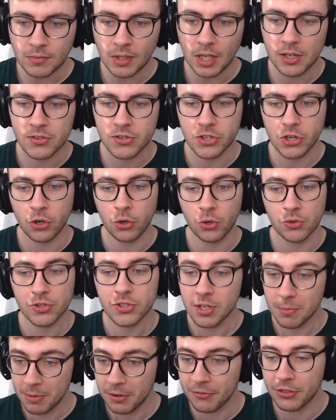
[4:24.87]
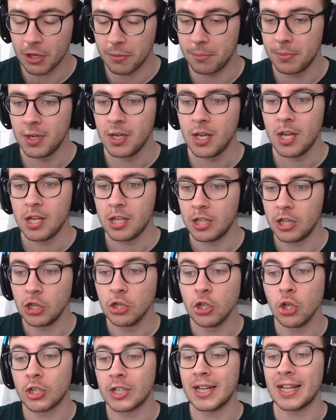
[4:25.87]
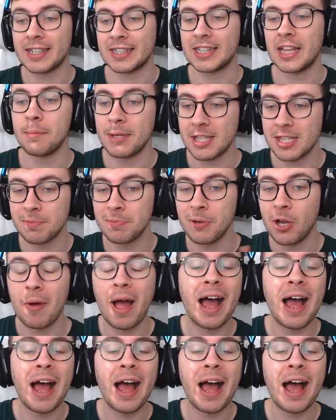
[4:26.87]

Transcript: So some of them look like they're being split up.